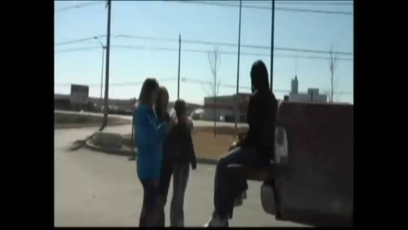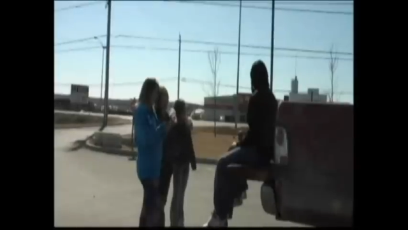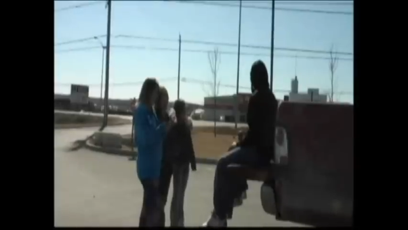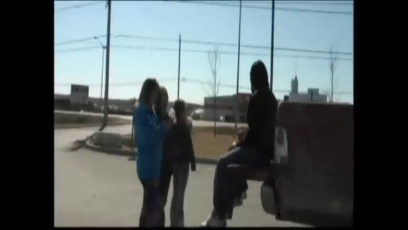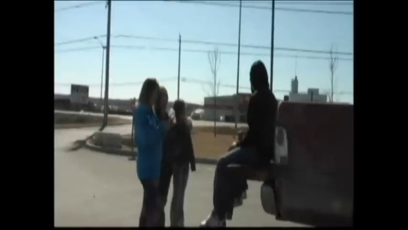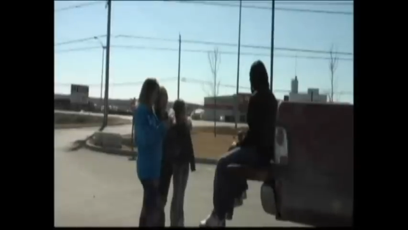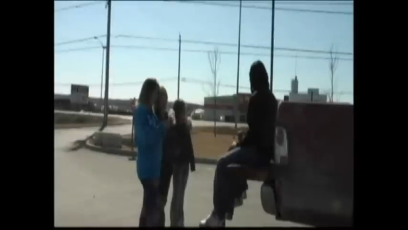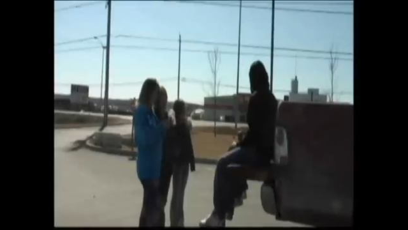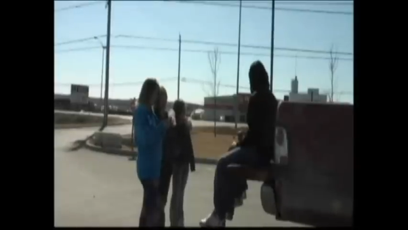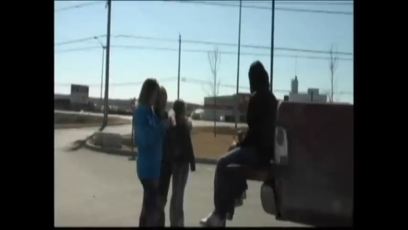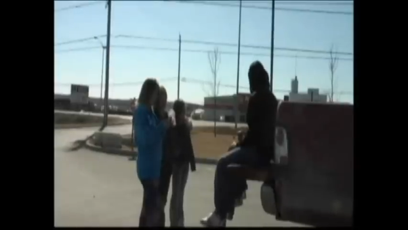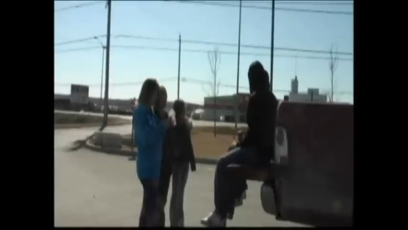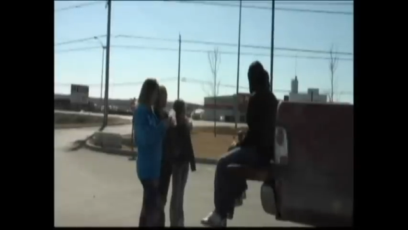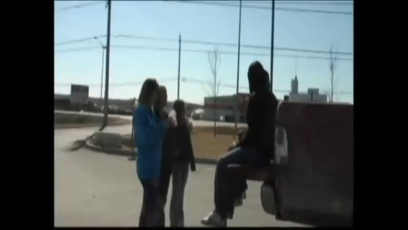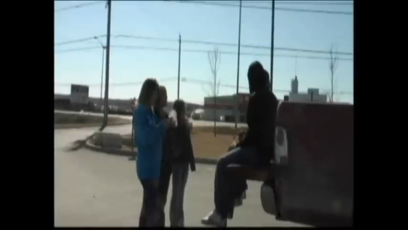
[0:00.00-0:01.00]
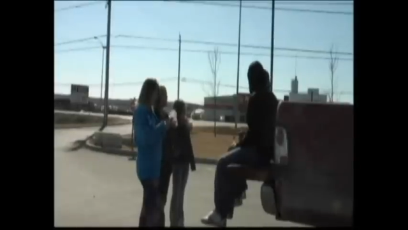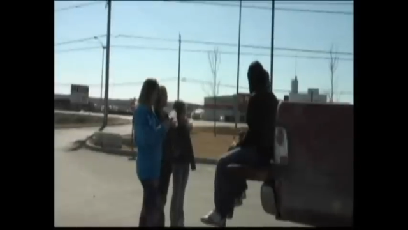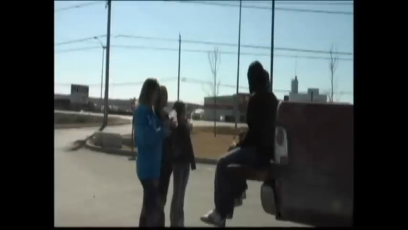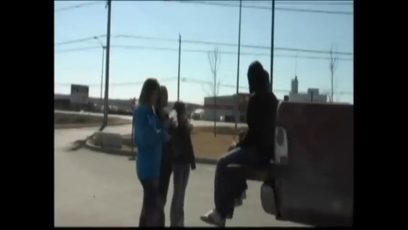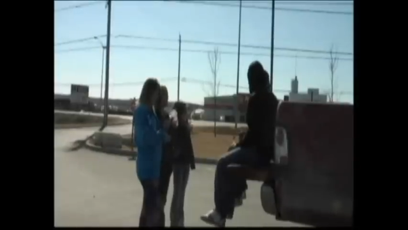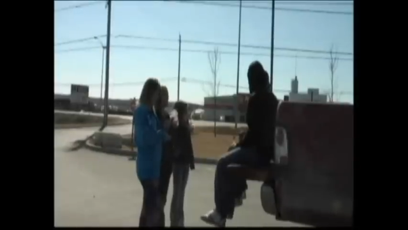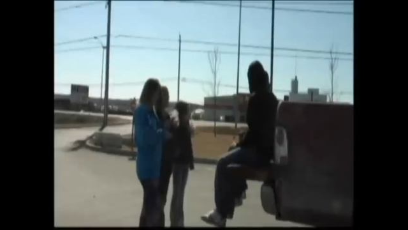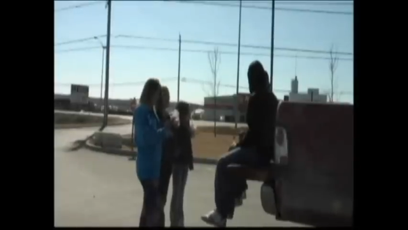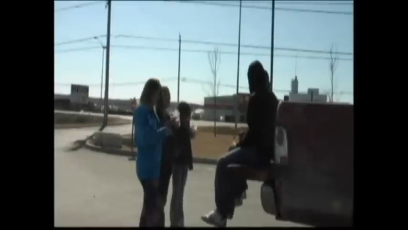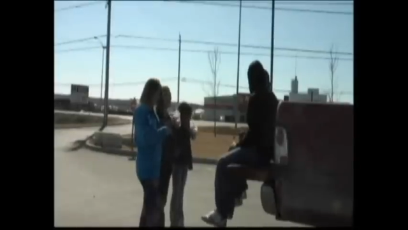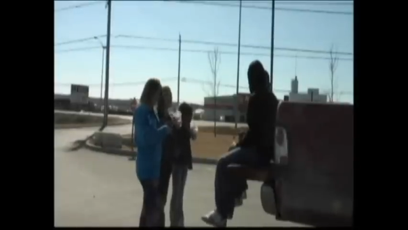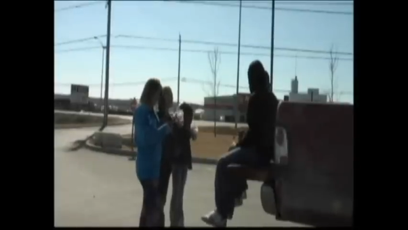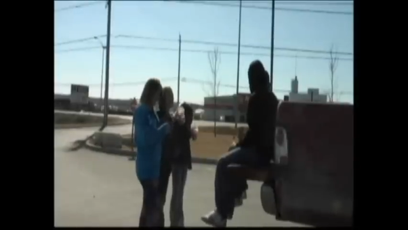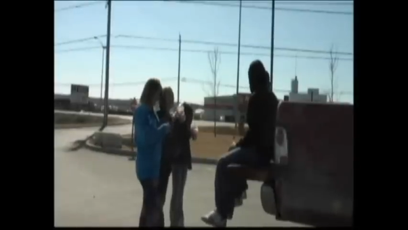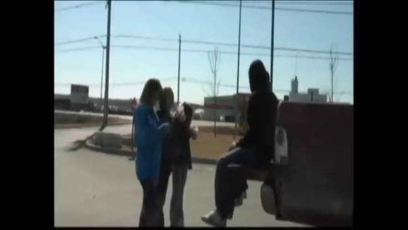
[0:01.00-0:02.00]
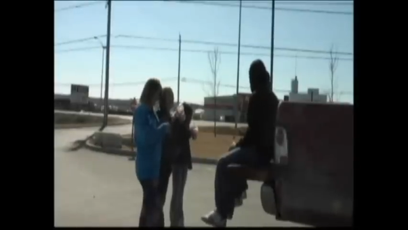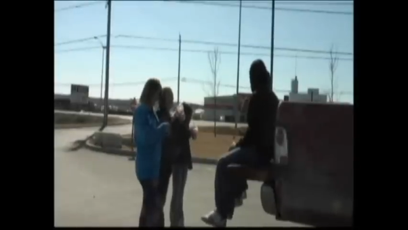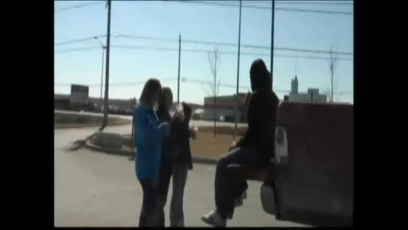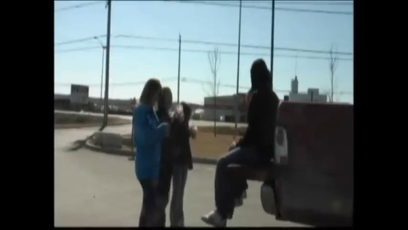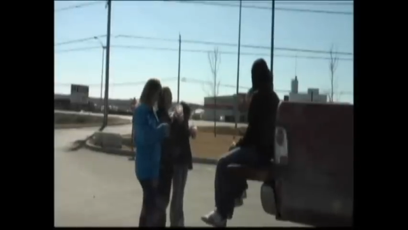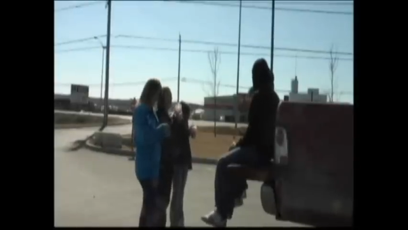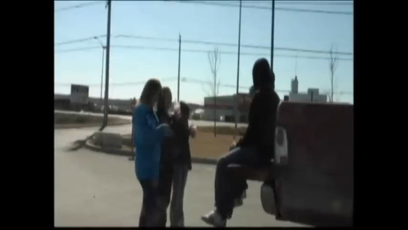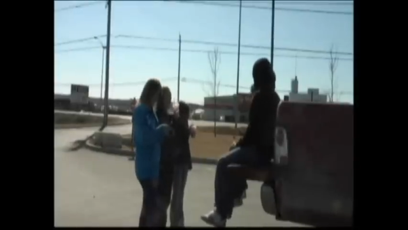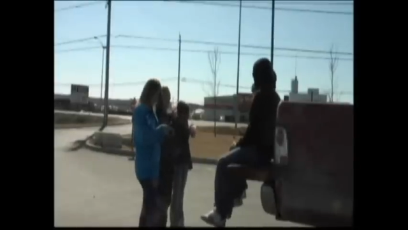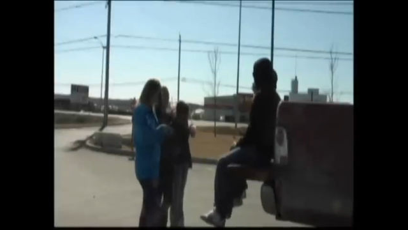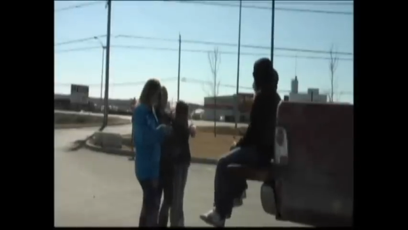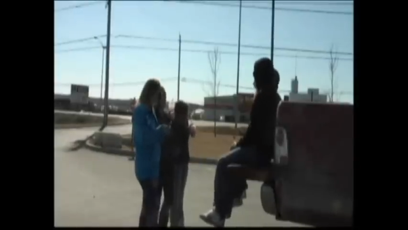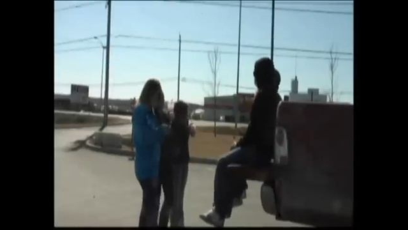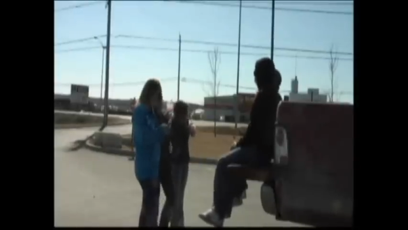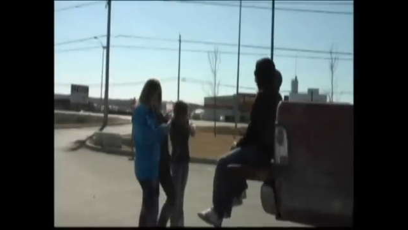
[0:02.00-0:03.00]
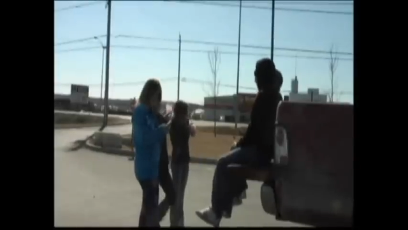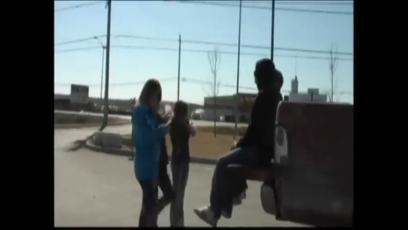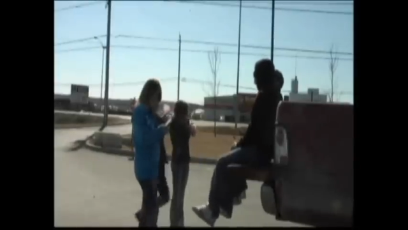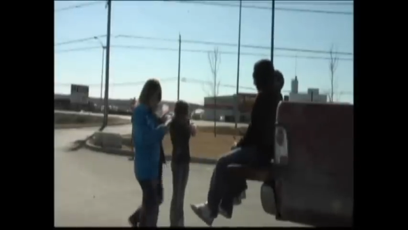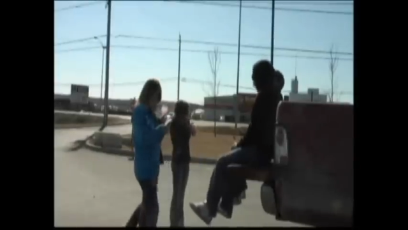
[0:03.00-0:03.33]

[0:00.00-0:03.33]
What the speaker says: (no speaker visible)